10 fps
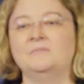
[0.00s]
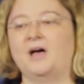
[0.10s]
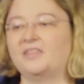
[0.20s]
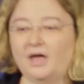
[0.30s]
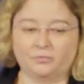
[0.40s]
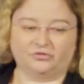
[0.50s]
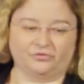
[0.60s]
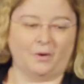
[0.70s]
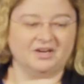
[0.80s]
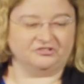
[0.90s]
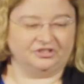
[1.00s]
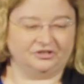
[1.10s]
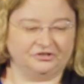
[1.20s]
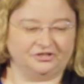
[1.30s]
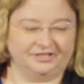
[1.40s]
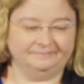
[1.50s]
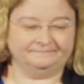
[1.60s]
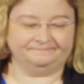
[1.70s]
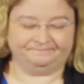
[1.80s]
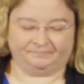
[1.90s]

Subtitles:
That works for one engineer in your team.